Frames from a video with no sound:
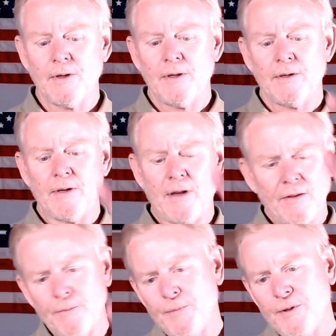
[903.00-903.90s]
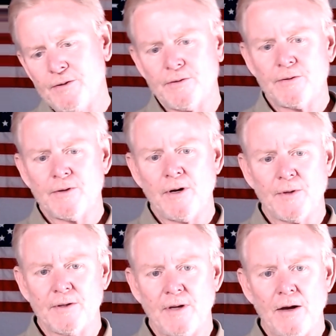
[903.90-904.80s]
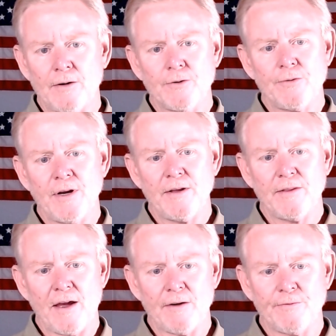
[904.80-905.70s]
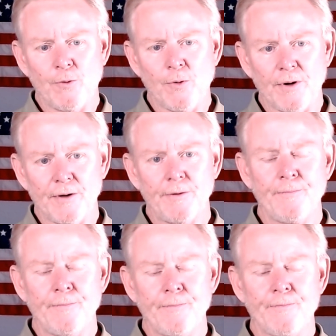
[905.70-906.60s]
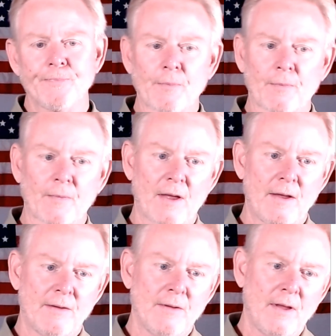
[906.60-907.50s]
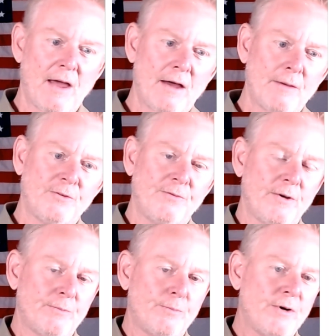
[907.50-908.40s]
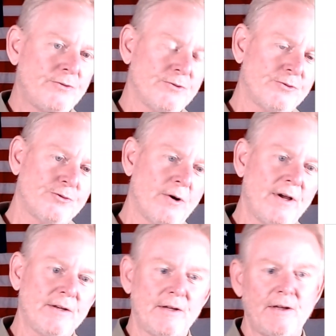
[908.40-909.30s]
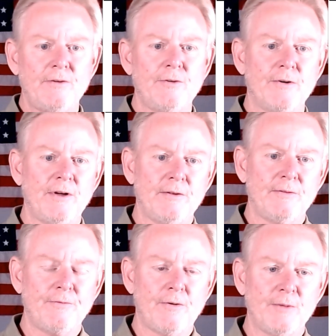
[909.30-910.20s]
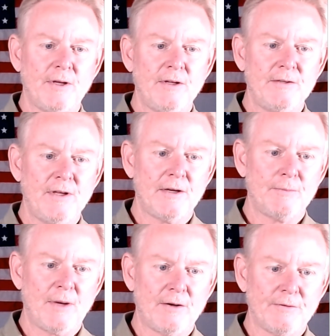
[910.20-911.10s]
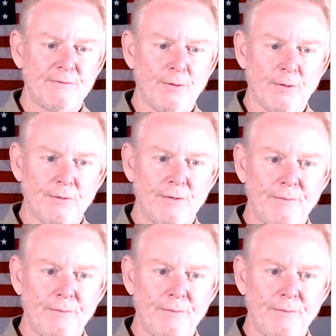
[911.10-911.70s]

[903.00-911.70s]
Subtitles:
Now that piston's coming down, creating that void. Atmospheric pressure is trying to enter in from the intake manifold,